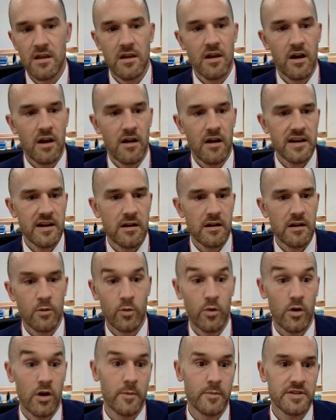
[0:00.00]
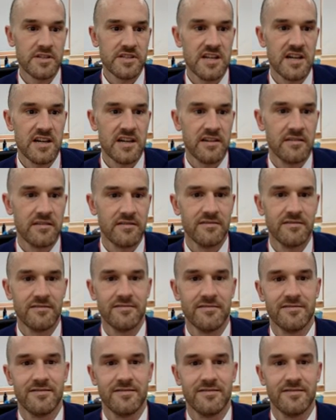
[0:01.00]
All right, we're almost done.
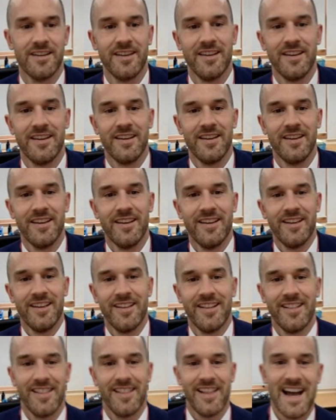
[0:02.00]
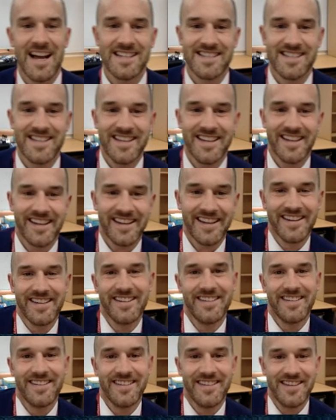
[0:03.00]
Last thing,
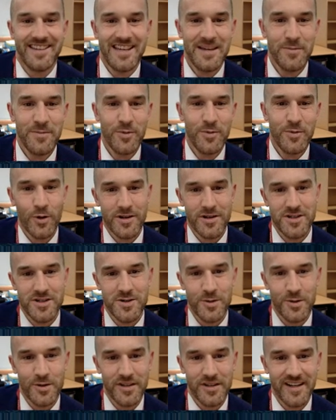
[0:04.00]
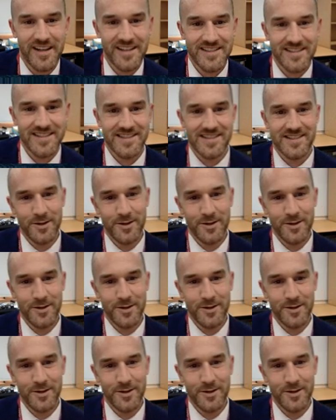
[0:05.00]
keyboard shortcuts.